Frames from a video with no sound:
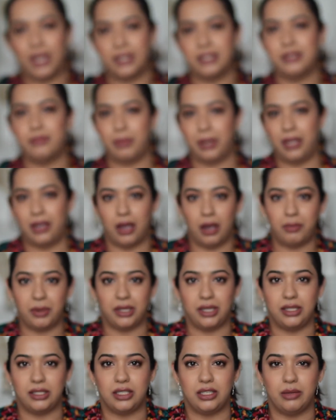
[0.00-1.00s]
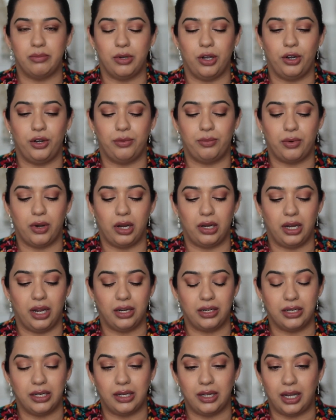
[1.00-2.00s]
does pick up a decent amount of
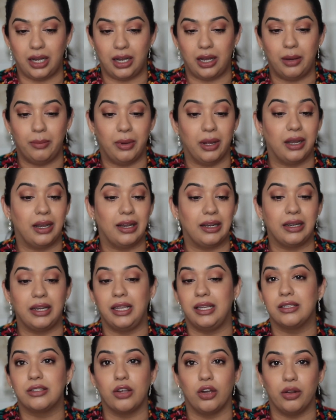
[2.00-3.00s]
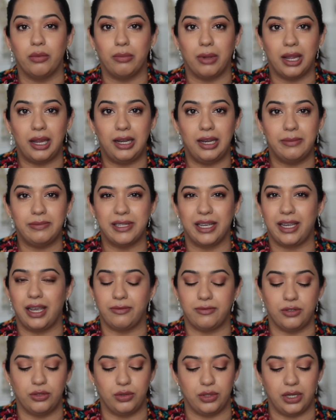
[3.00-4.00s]
product, but at least on my lips, I
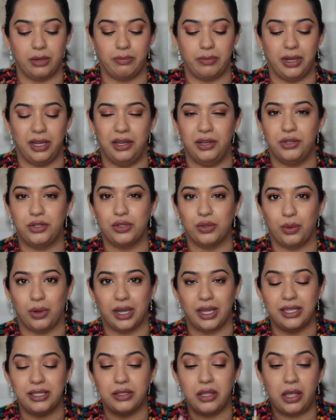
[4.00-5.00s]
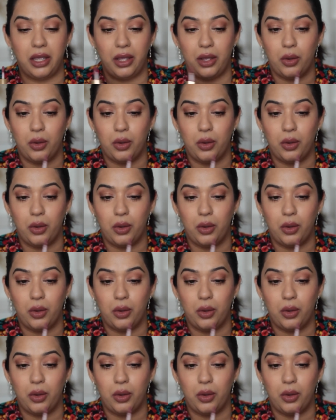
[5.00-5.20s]
have to dip in twice,